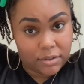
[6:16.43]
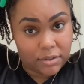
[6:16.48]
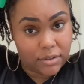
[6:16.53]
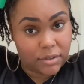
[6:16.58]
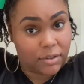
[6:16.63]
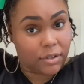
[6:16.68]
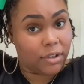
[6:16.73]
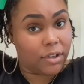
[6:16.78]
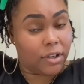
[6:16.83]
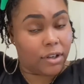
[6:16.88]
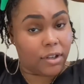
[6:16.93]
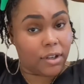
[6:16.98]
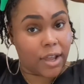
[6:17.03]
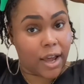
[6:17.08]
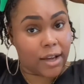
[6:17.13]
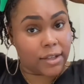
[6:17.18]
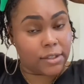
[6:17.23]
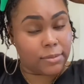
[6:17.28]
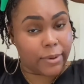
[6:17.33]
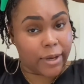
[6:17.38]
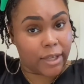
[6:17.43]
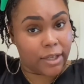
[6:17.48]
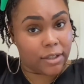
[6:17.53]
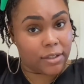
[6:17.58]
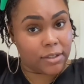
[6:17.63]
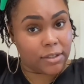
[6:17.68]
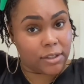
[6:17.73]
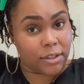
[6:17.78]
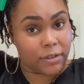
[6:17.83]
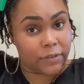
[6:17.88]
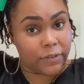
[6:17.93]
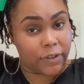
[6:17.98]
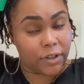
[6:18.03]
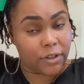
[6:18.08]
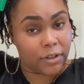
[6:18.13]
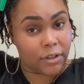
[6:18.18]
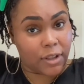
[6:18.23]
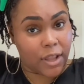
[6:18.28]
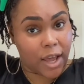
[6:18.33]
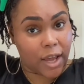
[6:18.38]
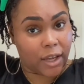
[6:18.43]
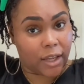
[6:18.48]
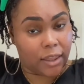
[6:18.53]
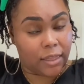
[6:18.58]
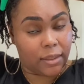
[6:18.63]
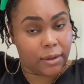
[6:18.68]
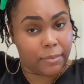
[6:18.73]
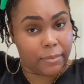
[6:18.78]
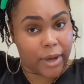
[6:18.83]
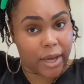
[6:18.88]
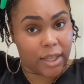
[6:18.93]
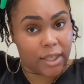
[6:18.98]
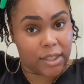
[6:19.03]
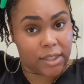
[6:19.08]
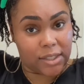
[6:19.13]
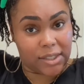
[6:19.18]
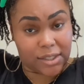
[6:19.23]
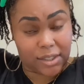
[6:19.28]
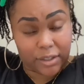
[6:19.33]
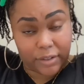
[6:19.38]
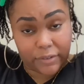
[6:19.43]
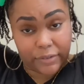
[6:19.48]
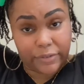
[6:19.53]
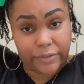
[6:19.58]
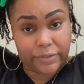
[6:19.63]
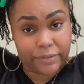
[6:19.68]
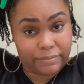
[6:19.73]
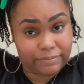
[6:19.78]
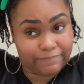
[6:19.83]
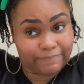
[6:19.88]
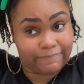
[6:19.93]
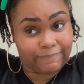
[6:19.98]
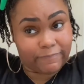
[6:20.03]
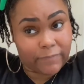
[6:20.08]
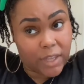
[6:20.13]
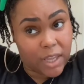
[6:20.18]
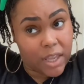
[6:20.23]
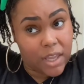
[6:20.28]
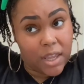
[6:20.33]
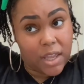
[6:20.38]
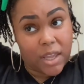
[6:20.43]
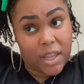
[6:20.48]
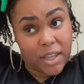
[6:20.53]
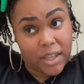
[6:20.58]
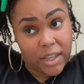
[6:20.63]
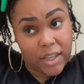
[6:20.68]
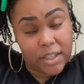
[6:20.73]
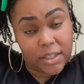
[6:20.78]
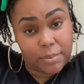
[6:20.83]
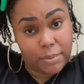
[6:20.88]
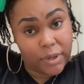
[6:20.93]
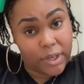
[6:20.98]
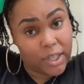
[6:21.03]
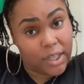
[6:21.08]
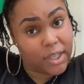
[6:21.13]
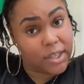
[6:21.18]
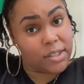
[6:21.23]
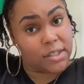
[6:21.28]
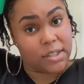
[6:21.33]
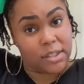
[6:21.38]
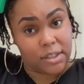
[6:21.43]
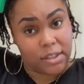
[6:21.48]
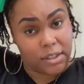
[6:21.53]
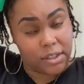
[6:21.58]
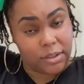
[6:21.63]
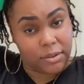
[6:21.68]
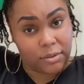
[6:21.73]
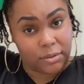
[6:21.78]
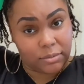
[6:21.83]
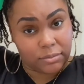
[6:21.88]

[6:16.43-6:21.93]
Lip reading: your locks by yourself, interlocking them by yourself. It's pretty easy to do.